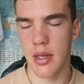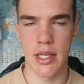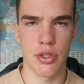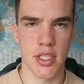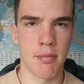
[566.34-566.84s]

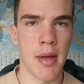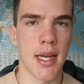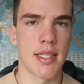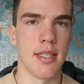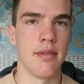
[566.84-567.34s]

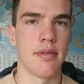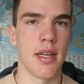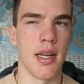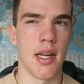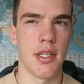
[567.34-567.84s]
introspective,
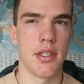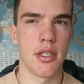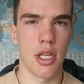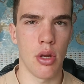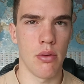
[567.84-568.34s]
and I
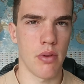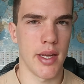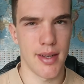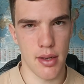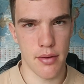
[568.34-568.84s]
don't
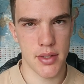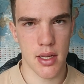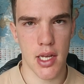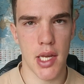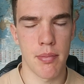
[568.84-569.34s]
find a lot of
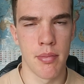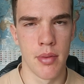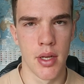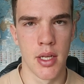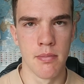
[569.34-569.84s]
time.
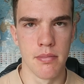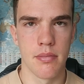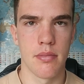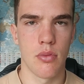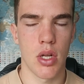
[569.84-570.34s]

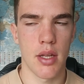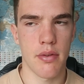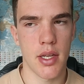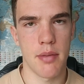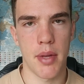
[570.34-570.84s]
Well, I
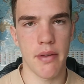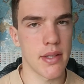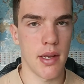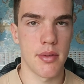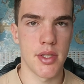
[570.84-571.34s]
find a bit of
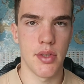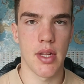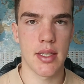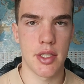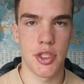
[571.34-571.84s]
time to do
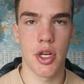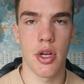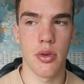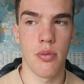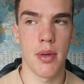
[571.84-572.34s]
that, to
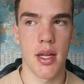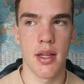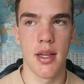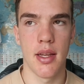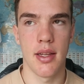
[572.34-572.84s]
journal,
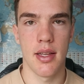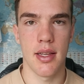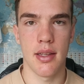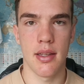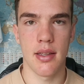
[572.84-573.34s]
but
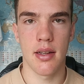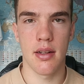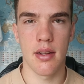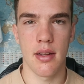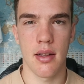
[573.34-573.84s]

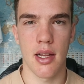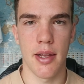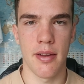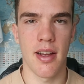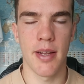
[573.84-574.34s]

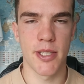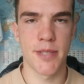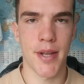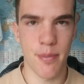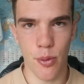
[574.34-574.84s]
I
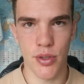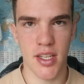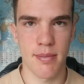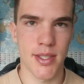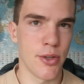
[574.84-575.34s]
spend more
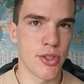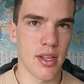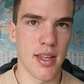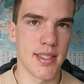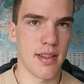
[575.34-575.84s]
time
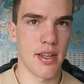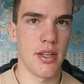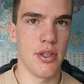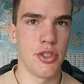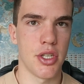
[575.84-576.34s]
socializing than
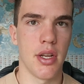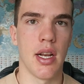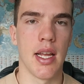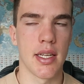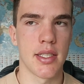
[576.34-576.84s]
I do
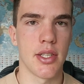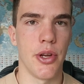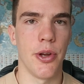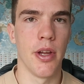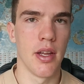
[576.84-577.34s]
journaling.
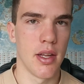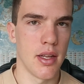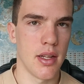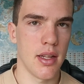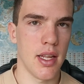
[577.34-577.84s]
So
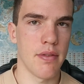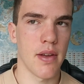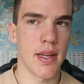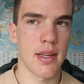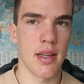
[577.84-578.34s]
if
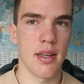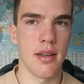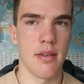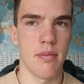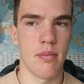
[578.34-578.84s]
I
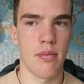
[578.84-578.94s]
can